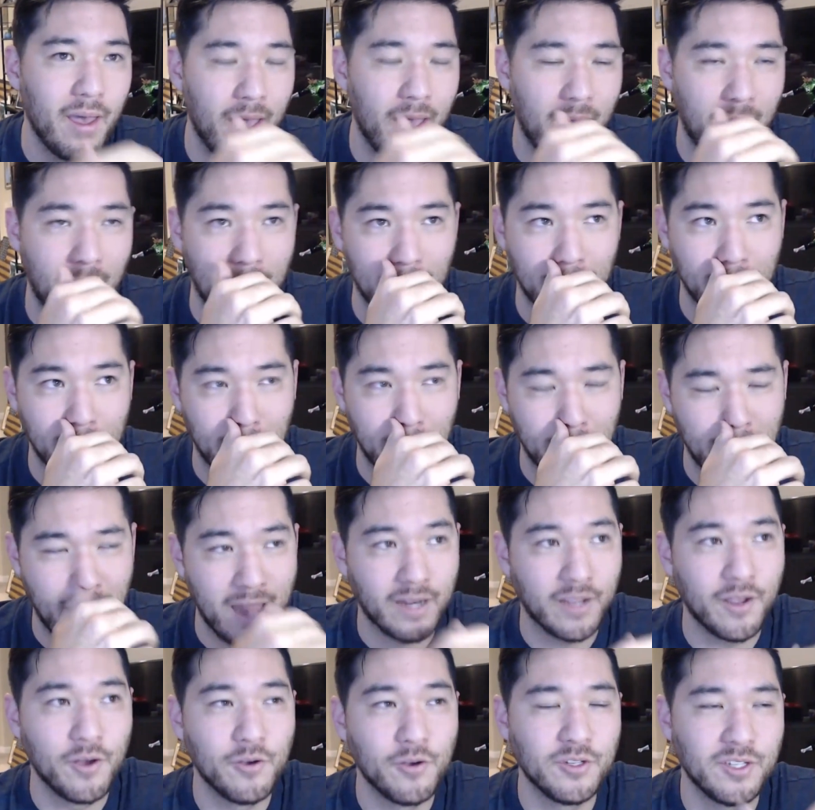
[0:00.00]
And
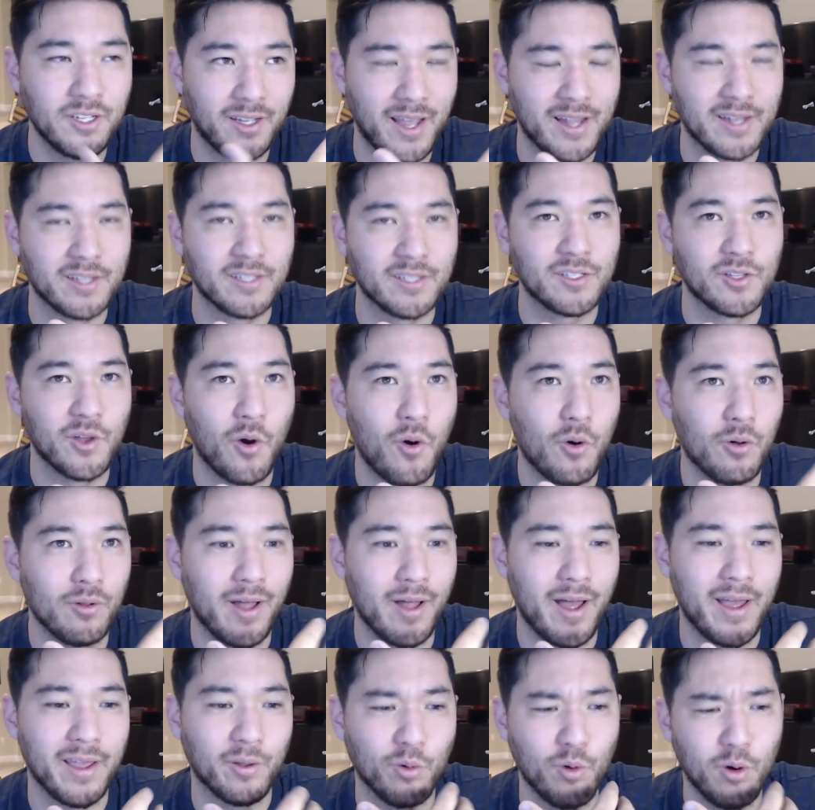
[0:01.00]
that goes against the whole
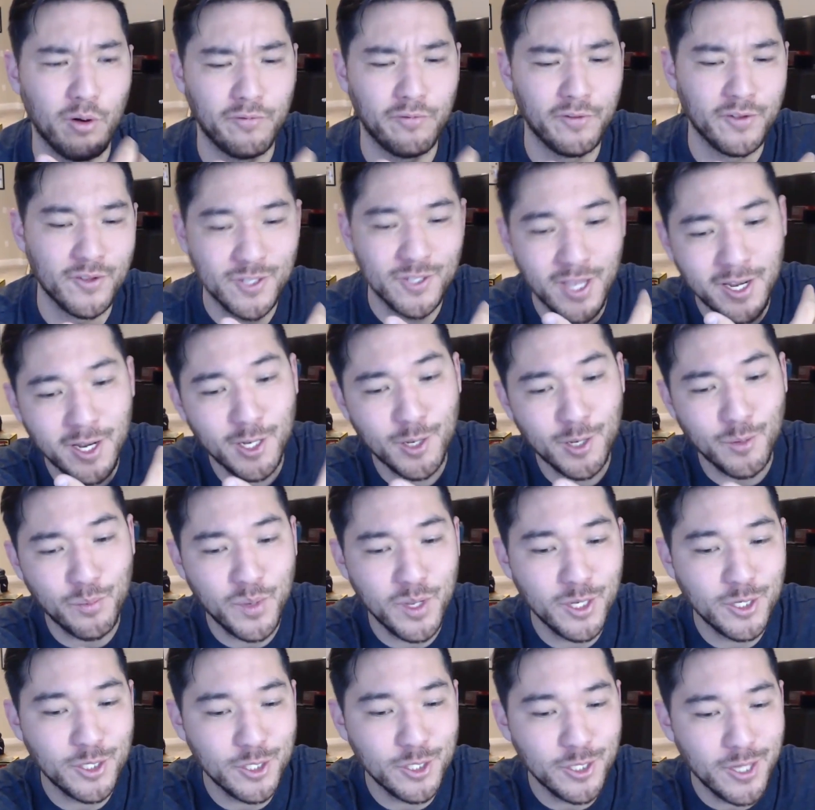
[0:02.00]
like, well, if you send it to
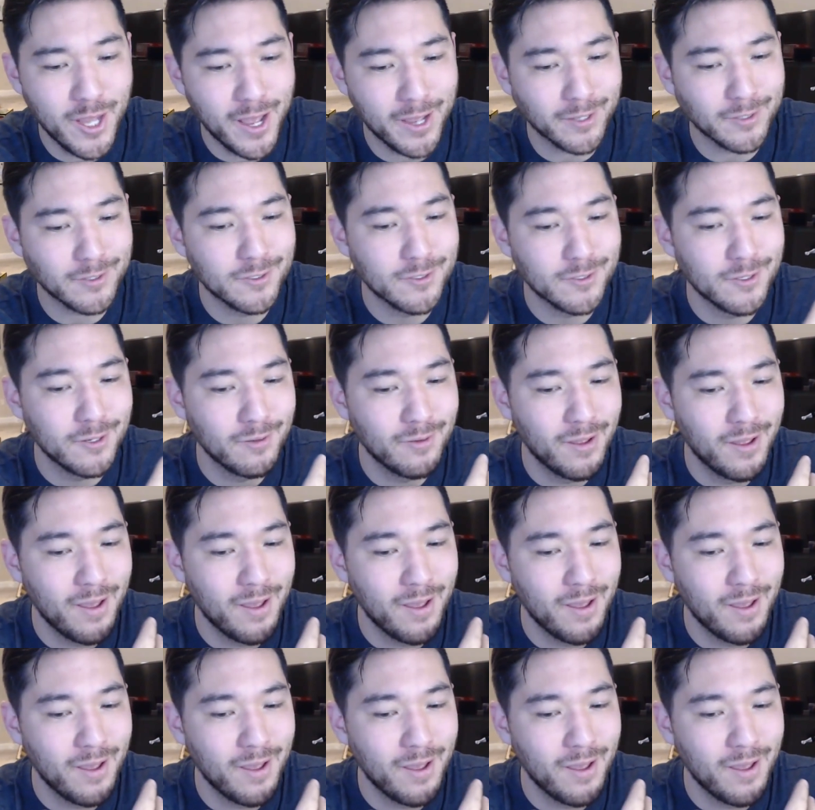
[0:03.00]
PGX,